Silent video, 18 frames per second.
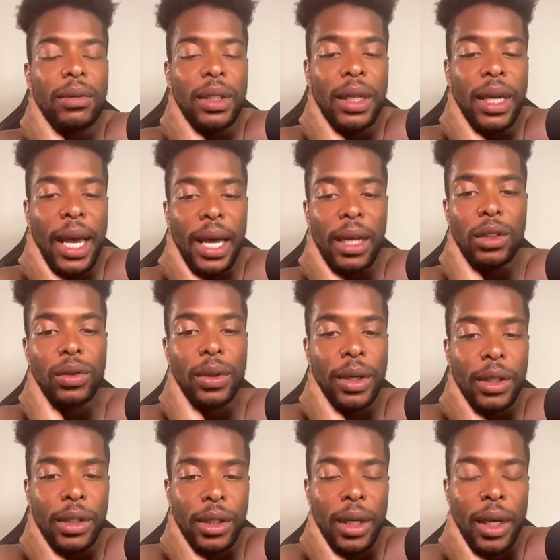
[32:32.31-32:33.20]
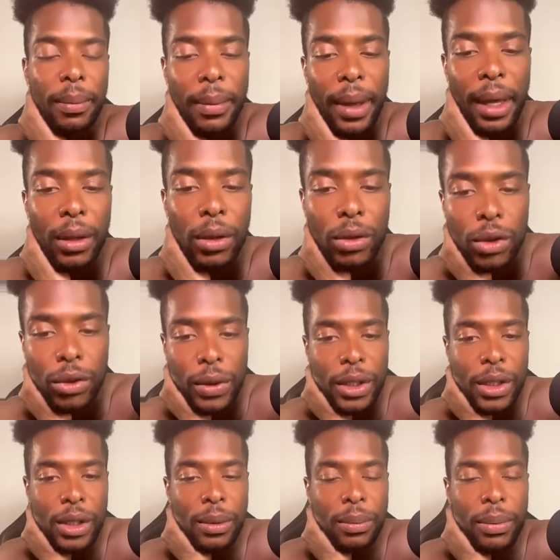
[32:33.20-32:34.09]
dehydration and
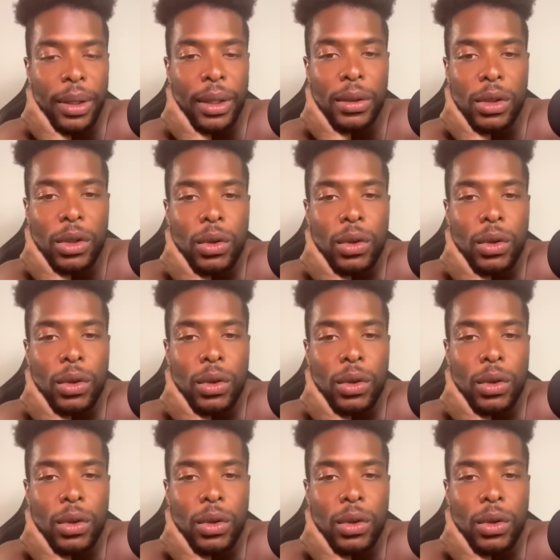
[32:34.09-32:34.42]
malnutrition, bitch.